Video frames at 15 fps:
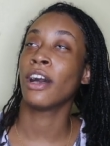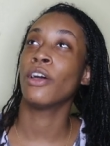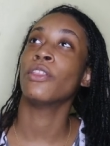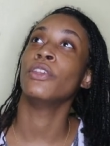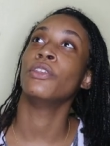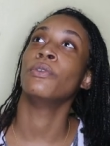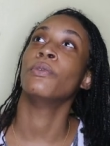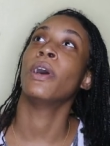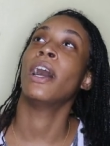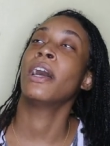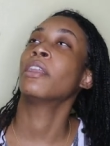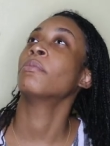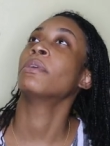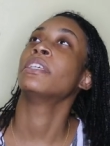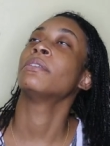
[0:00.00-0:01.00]
how they do
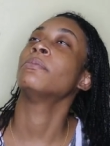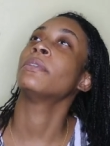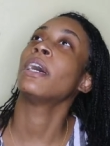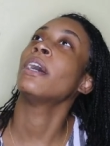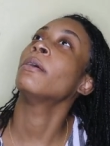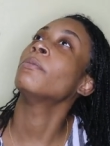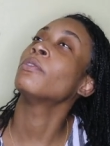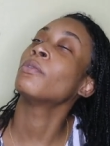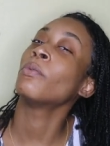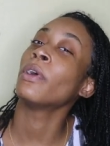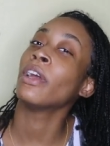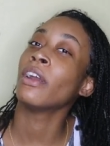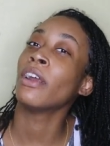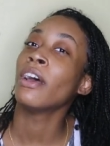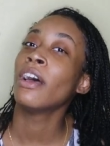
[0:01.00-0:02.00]
anime sometimes
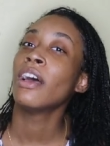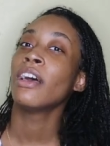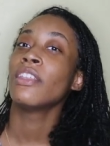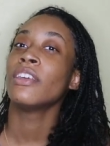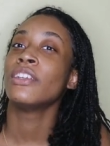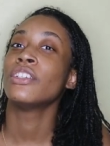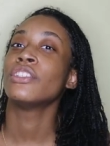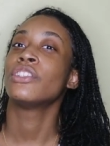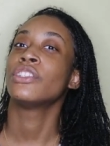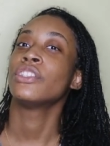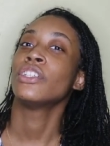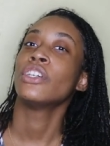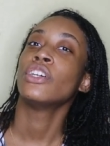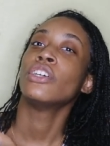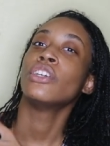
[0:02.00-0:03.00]
where they just